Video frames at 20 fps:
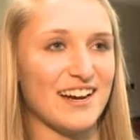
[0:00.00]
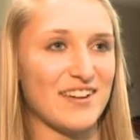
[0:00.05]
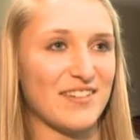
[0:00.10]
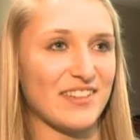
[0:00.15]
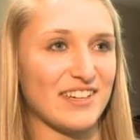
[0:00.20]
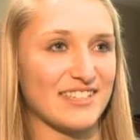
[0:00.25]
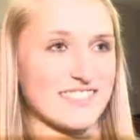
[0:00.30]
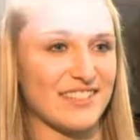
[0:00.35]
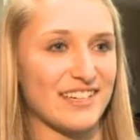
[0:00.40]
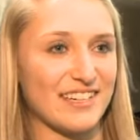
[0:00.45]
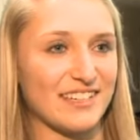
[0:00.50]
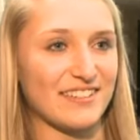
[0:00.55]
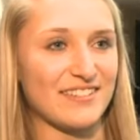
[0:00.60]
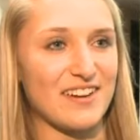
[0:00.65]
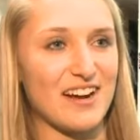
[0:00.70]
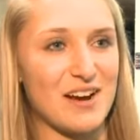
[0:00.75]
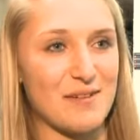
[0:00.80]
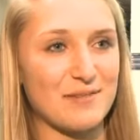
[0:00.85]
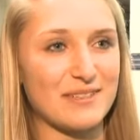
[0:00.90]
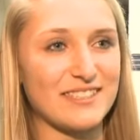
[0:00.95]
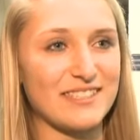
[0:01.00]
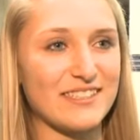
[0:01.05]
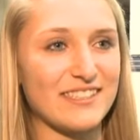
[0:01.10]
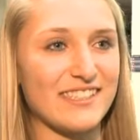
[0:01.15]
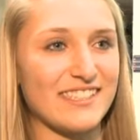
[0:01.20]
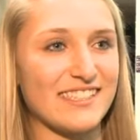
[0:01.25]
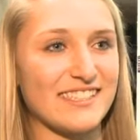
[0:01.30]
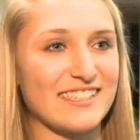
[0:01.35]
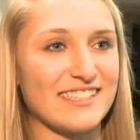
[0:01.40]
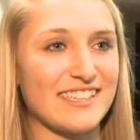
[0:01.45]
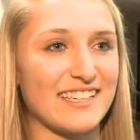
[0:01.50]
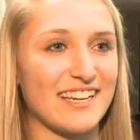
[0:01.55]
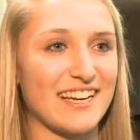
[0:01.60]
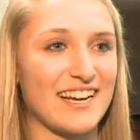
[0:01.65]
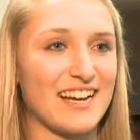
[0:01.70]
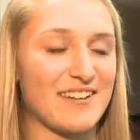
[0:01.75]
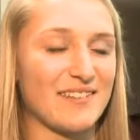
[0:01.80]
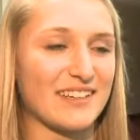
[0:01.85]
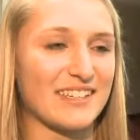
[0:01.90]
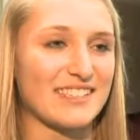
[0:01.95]
there's a lot of opportunities that
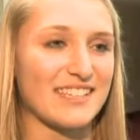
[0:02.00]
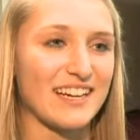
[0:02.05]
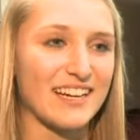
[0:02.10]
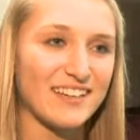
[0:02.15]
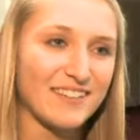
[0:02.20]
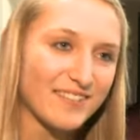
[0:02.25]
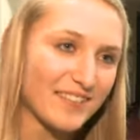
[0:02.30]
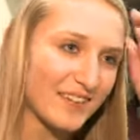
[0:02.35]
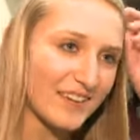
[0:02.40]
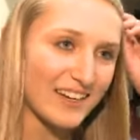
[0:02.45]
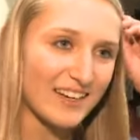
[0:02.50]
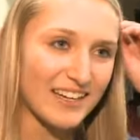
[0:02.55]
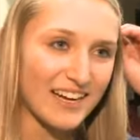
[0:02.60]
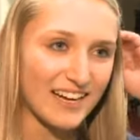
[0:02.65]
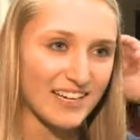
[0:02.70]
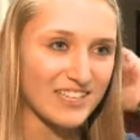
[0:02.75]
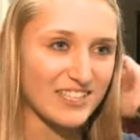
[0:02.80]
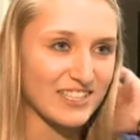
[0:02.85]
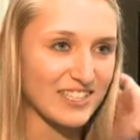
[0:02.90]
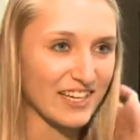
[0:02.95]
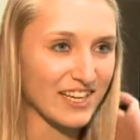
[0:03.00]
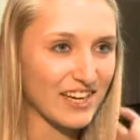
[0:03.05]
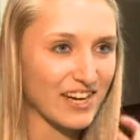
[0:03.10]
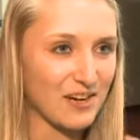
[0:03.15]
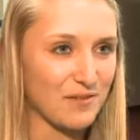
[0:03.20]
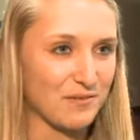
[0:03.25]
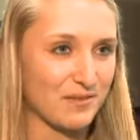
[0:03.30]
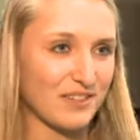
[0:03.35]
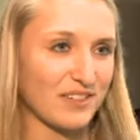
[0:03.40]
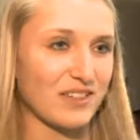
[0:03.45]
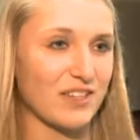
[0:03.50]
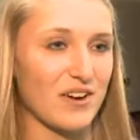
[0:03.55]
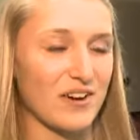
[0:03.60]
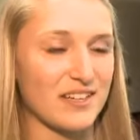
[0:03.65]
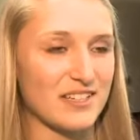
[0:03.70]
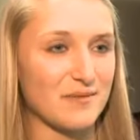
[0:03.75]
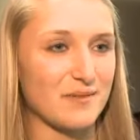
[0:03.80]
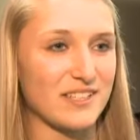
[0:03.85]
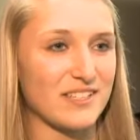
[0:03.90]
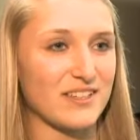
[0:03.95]
I'm excited for. Next year I'm
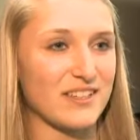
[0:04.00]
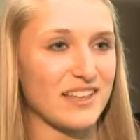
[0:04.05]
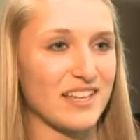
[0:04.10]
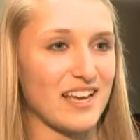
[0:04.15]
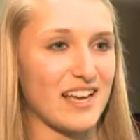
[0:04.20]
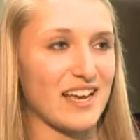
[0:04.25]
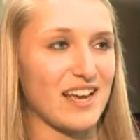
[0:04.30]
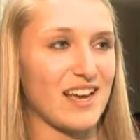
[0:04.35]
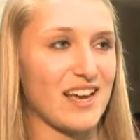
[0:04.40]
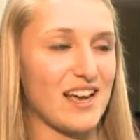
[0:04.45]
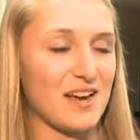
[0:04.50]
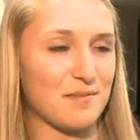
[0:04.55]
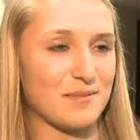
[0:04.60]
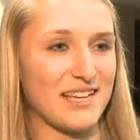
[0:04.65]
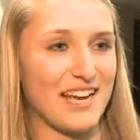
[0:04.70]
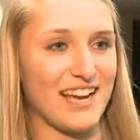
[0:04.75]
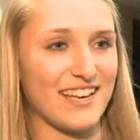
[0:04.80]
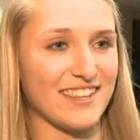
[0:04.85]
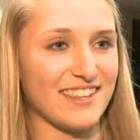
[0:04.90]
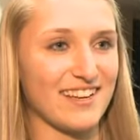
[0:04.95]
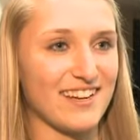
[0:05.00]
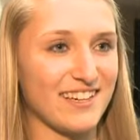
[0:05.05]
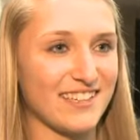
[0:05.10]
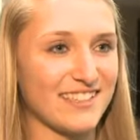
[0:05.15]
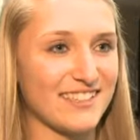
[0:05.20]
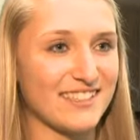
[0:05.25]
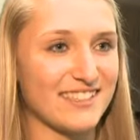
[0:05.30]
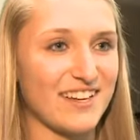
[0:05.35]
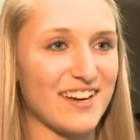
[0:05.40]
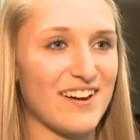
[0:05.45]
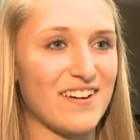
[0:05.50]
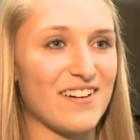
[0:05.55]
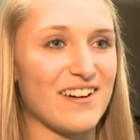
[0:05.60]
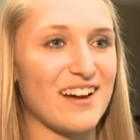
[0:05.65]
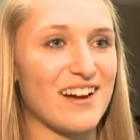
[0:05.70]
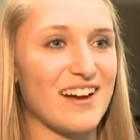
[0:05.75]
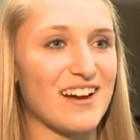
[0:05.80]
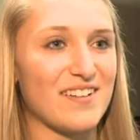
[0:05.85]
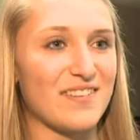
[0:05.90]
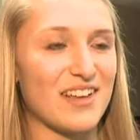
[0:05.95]
going to be doing the heptathlon, so
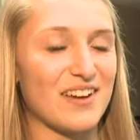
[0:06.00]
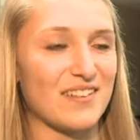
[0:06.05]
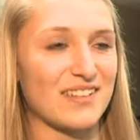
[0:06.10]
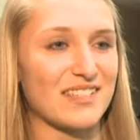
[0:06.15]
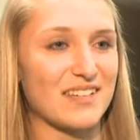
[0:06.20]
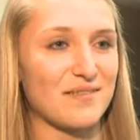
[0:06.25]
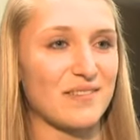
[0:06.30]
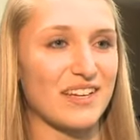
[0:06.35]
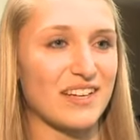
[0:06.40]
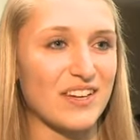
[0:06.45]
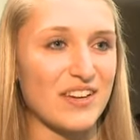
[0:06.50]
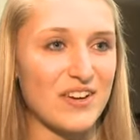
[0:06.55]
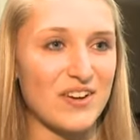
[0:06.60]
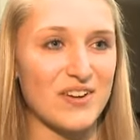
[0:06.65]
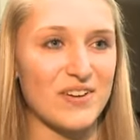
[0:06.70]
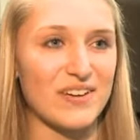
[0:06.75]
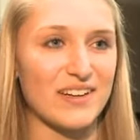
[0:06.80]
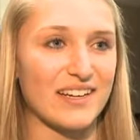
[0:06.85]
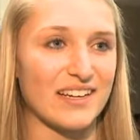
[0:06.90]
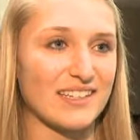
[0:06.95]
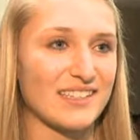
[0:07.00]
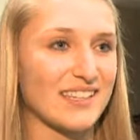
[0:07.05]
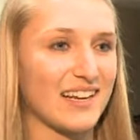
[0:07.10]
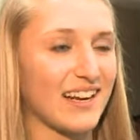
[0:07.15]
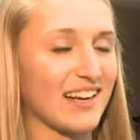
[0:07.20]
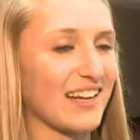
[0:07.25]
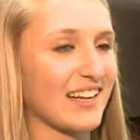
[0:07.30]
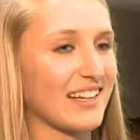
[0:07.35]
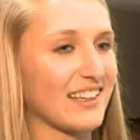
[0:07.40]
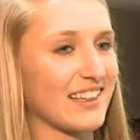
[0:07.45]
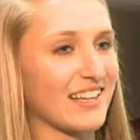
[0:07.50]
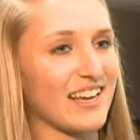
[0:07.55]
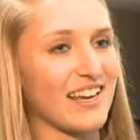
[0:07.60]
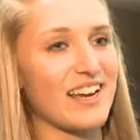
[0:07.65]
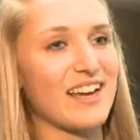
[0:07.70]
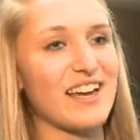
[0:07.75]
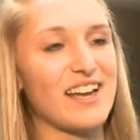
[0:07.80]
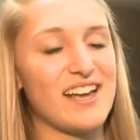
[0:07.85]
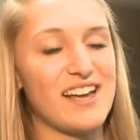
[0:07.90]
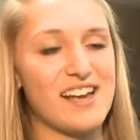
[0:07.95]
that was something new and exciting
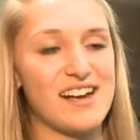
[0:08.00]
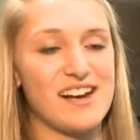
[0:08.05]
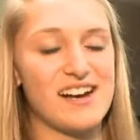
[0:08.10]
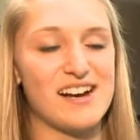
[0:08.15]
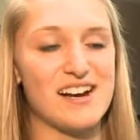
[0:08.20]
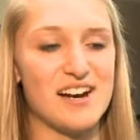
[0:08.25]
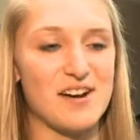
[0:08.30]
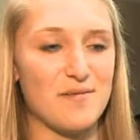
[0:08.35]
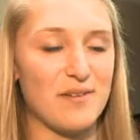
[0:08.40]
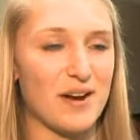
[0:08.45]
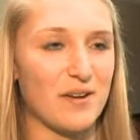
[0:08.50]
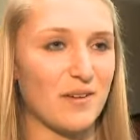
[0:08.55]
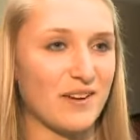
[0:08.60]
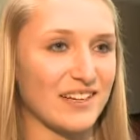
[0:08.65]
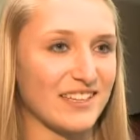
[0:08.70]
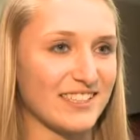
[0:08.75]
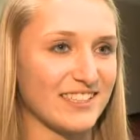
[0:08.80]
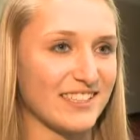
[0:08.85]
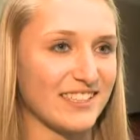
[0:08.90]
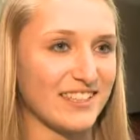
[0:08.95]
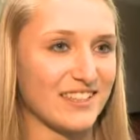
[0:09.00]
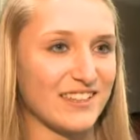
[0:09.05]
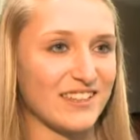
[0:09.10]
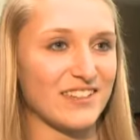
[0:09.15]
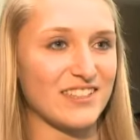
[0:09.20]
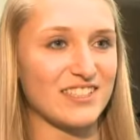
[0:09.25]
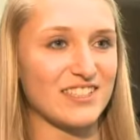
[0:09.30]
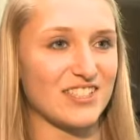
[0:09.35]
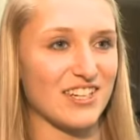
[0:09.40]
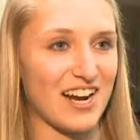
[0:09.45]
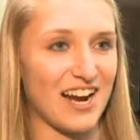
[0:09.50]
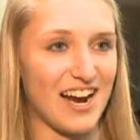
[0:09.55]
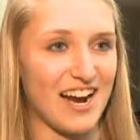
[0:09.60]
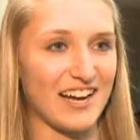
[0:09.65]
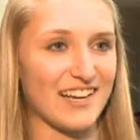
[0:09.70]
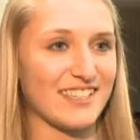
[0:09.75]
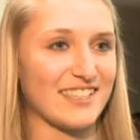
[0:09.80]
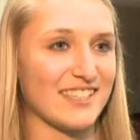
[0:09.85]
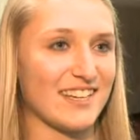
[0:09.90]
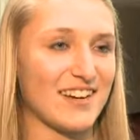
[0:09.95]
that I wanted to
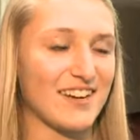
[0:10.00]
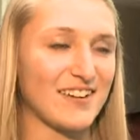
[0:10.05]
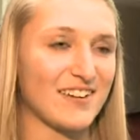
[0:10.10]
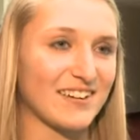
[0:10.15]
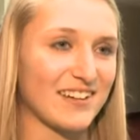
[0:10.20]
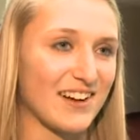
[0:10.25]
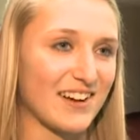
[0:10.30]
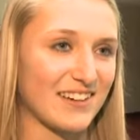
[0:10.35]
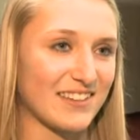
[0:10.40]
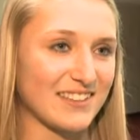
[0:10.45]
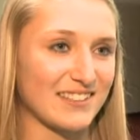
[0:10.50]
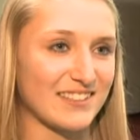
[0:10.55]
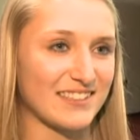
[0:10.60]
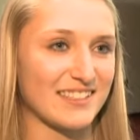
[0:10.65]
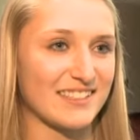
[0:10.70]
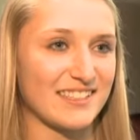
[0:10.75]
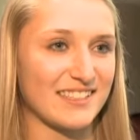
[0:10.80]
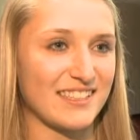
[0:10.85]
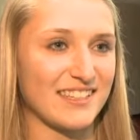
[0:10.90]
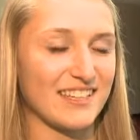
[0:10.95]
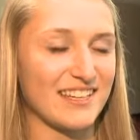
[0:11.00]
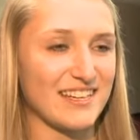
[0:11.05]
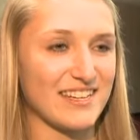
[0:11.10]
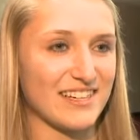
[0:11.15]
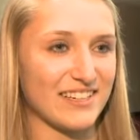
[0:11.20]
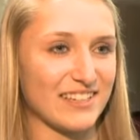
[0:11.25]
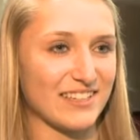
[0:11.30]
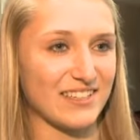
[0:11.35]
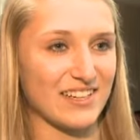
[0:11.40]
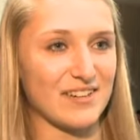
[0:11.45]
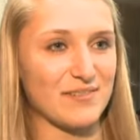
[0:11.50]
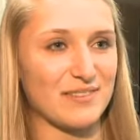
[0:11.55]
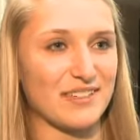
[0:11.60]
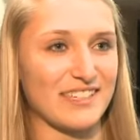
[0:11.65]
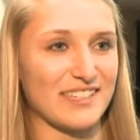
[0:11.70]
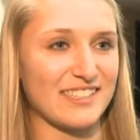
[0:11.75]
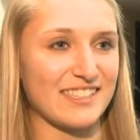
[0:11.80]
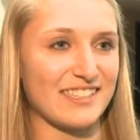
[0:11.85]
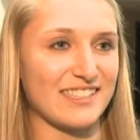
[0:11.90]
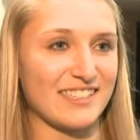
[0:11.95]
try, so college is a great
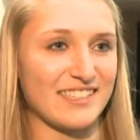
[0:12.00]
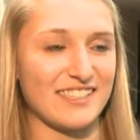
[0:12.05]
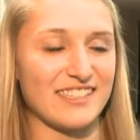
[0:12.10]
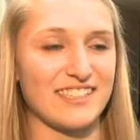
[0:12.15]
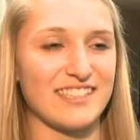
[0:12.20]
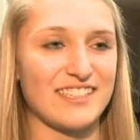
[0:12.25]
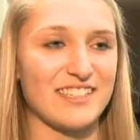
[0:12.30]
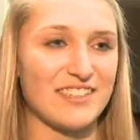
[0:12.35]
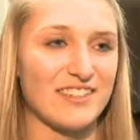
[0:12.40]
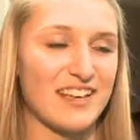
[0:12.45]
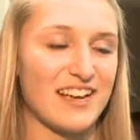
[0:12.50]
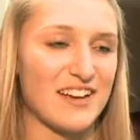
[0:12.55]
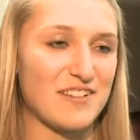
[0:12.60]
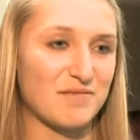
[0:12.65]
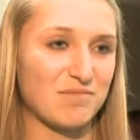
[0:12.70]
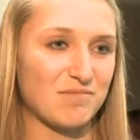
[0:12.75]
place to do that.